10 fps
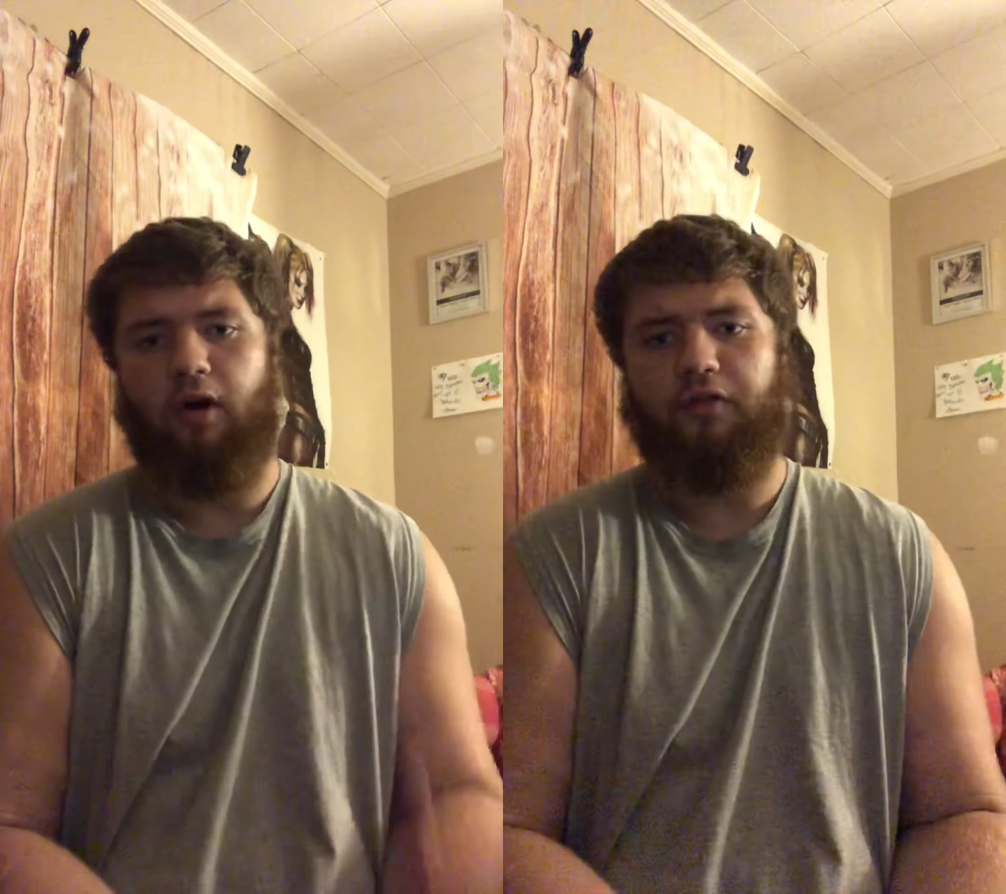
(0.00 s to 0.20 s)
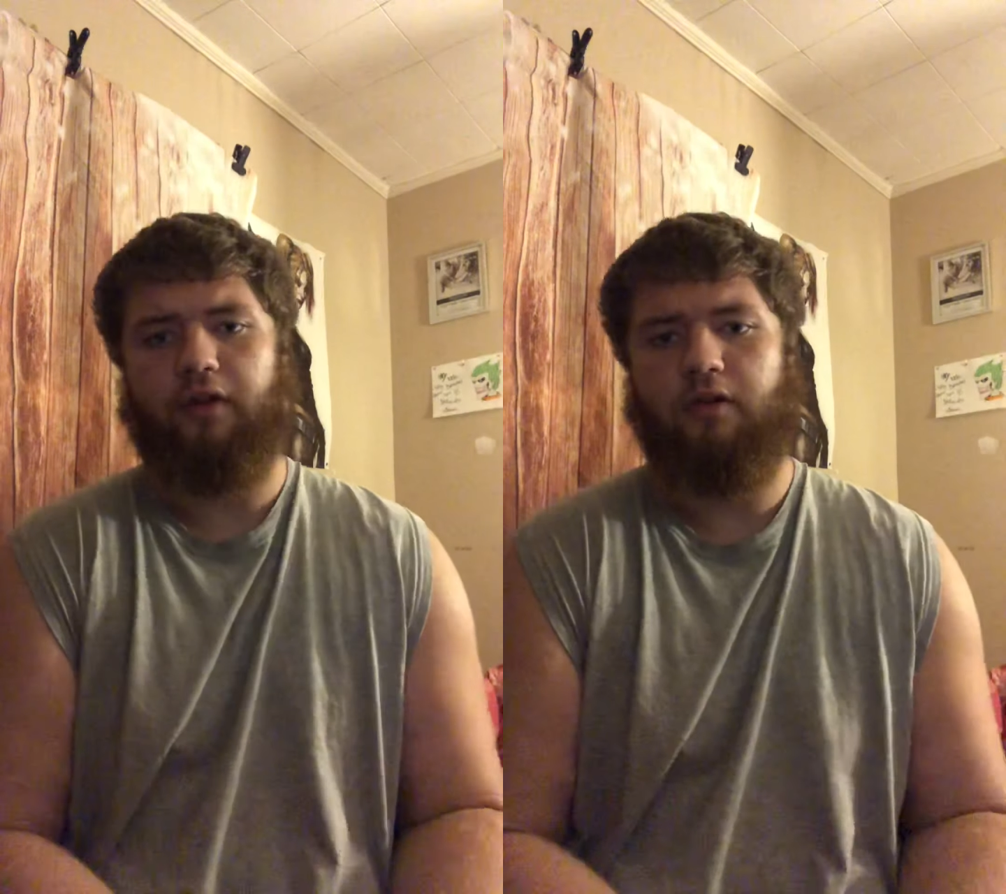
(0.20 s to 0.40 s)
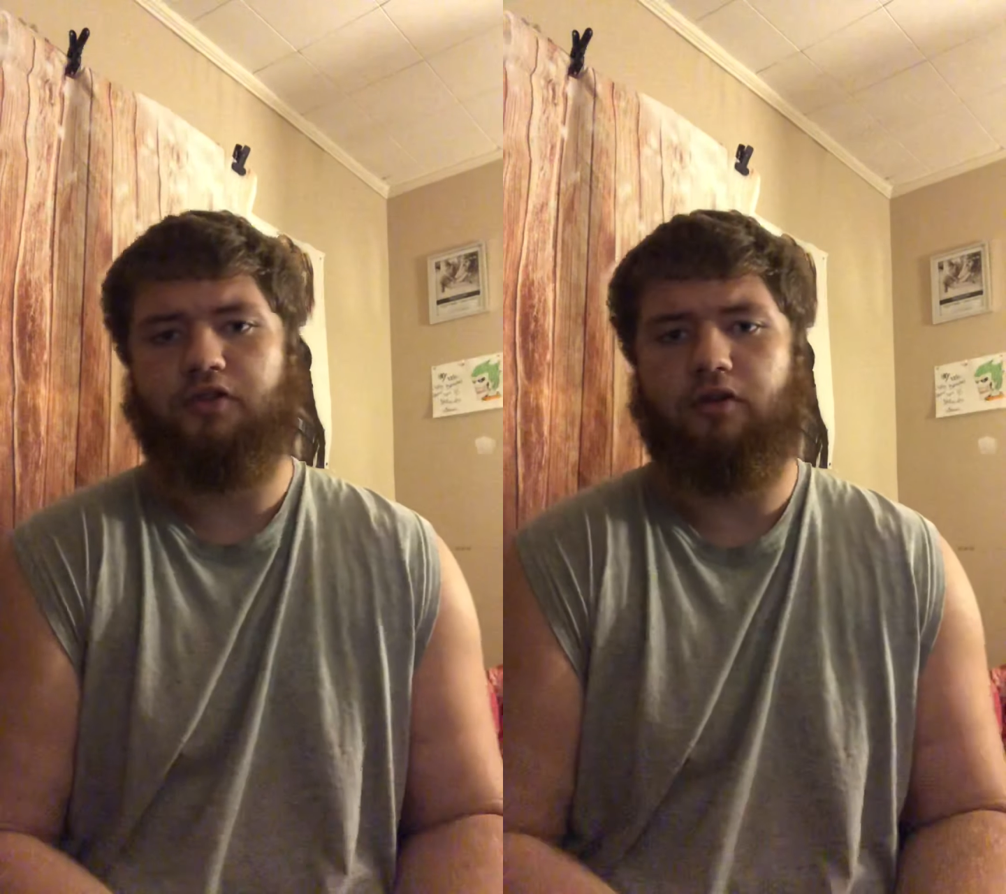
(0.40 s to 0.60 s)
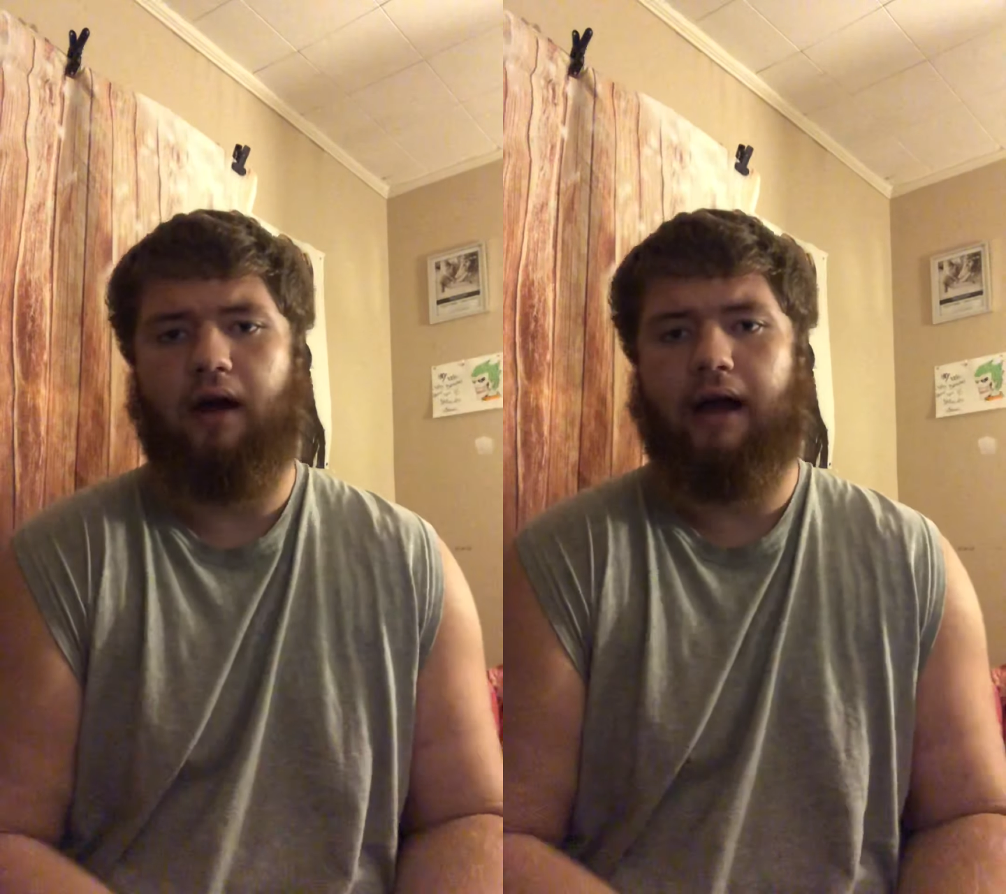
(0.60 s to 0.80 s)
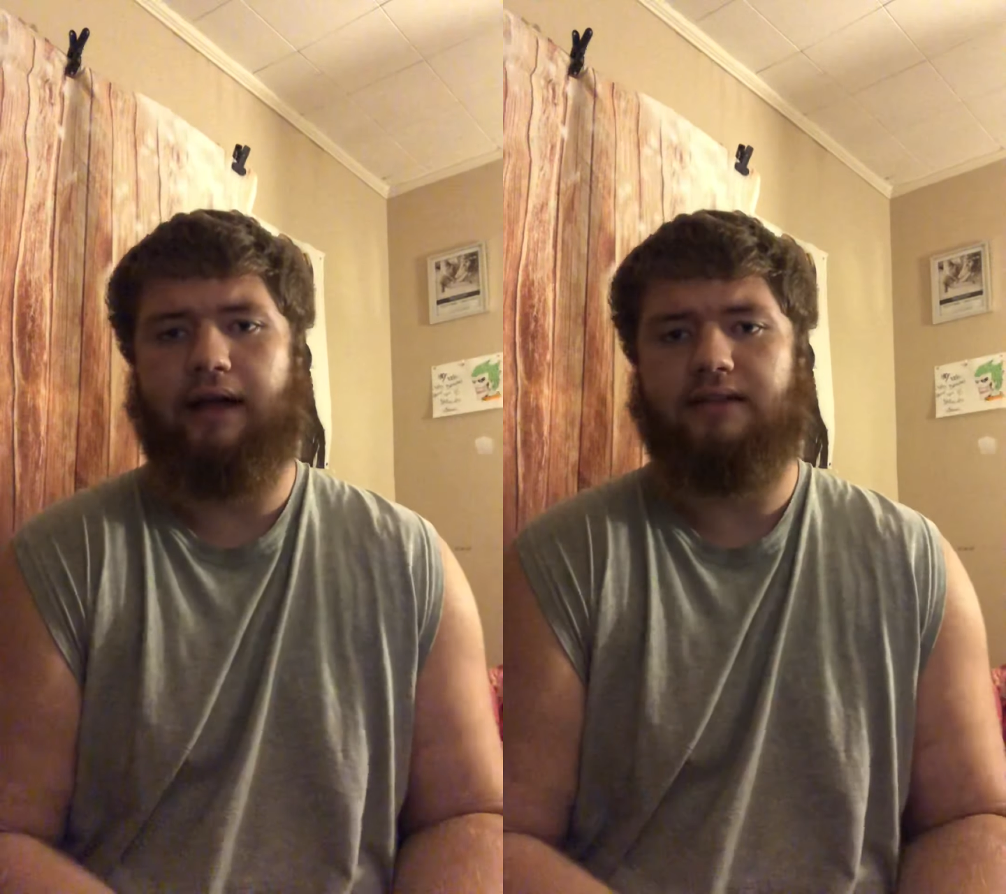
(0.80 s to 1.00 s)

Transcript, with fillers: also trying